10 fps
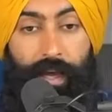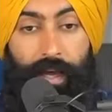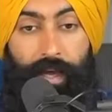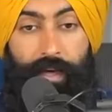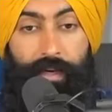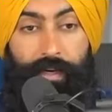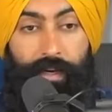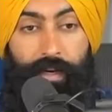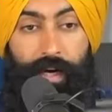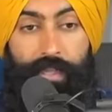And
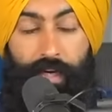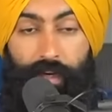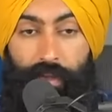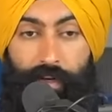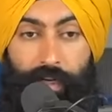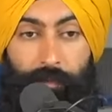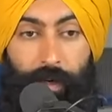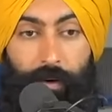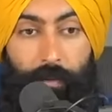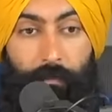I started learning
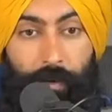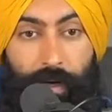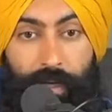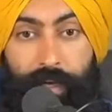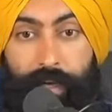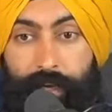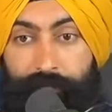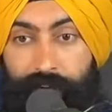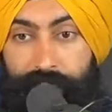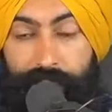about money and
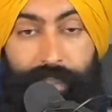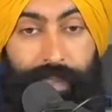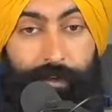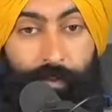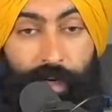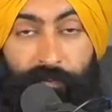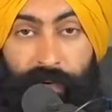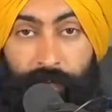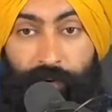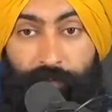investing. And that was when I
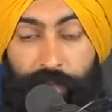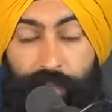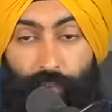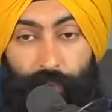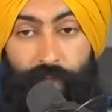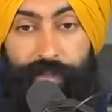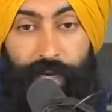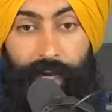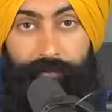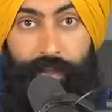made my first real
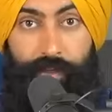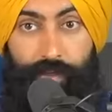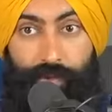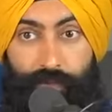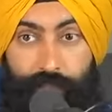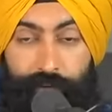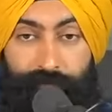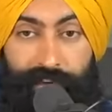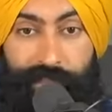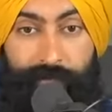dive into the
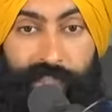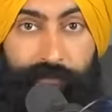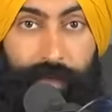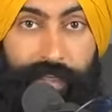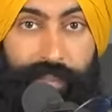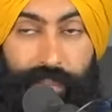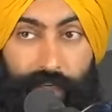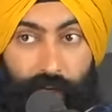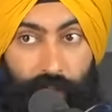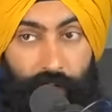investment space and
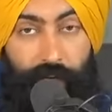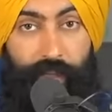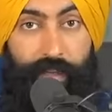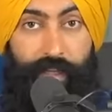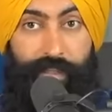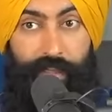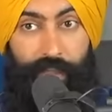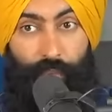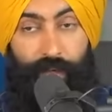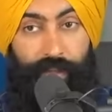started learning things
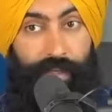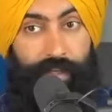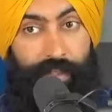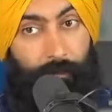and doing things.